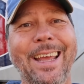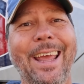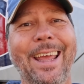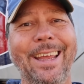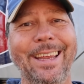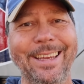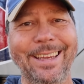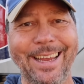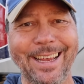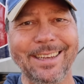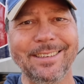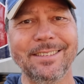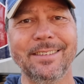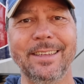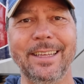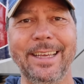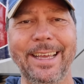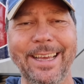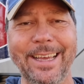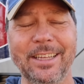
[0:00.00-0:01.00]
Yes,
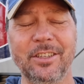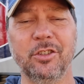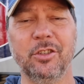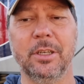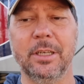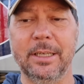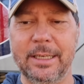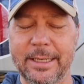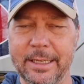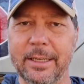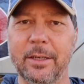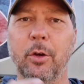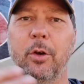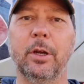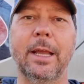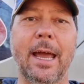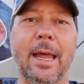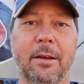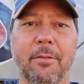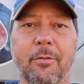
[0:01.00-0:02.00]
the hitch did
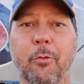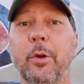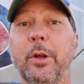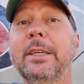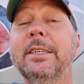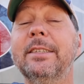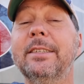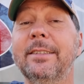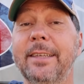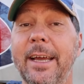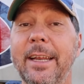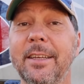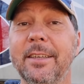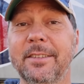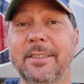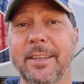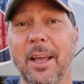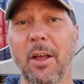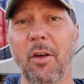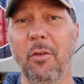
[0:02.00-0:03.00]
kind of reset
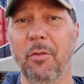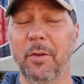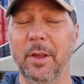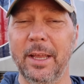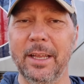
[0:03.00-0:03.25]
itself